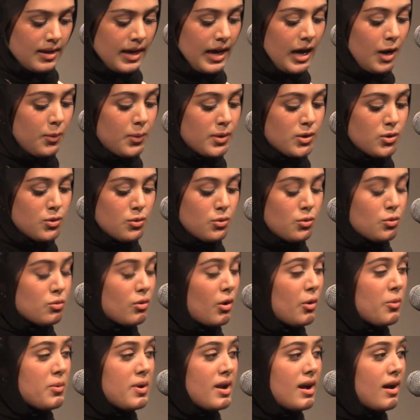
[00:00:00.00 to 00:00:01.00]
How are you
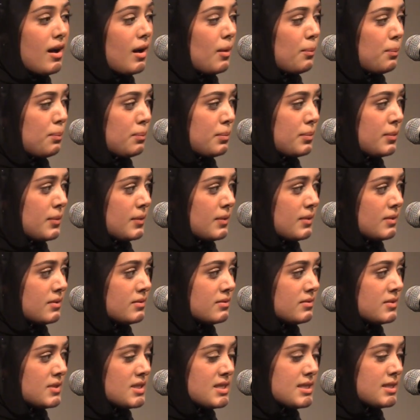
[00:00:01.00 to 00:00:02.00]
grown up
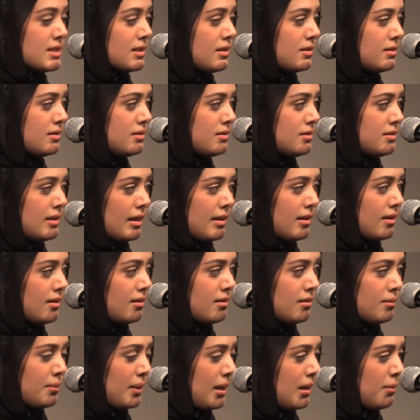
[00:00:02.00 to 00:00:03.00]
still
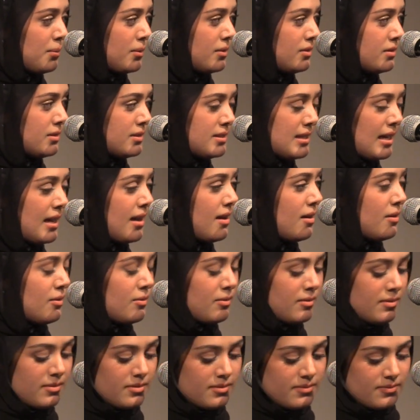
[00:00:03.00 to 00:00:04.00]
letting people
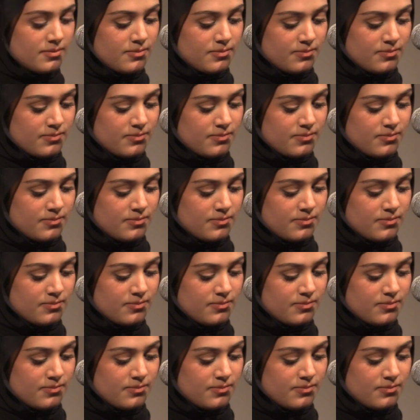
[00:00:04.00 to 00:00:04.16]
down?